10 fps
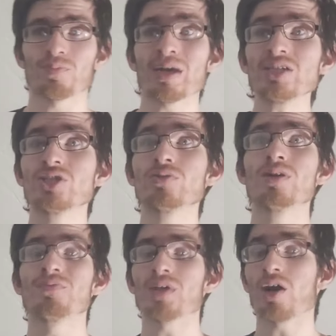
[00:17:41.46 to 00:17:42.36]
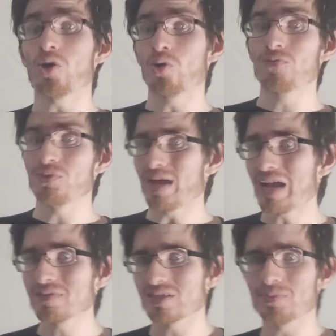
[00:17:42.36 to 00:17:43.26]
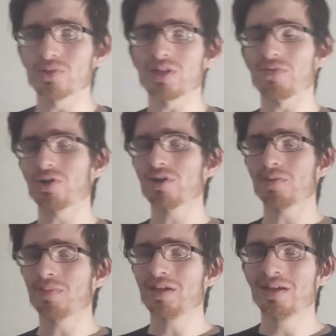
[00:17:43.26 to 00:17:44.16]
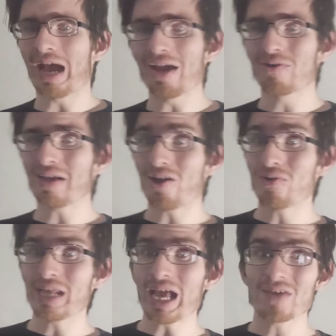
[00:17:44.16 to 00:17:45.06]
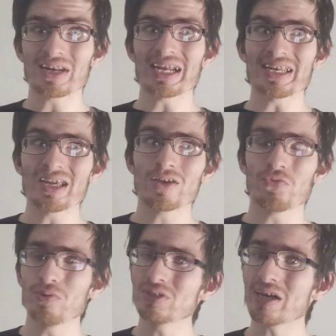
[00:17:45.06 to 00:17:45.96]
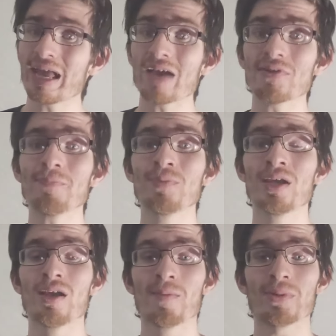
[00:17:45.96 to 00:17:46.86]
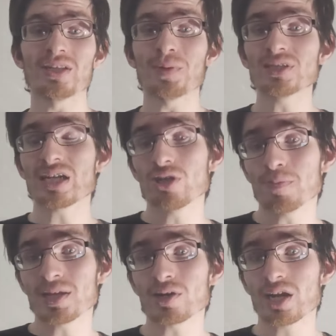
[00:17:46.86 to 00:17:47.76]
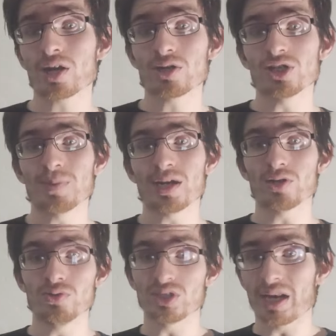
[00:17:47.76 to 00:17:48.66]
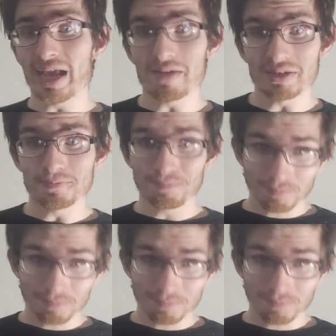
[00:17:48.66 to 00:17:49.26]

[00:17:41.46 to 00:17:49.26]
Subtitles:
Mind you, not all of you have this ability. I already have an idea of who's going to have it, but it depends on how you play your character, depending on who's going to have it.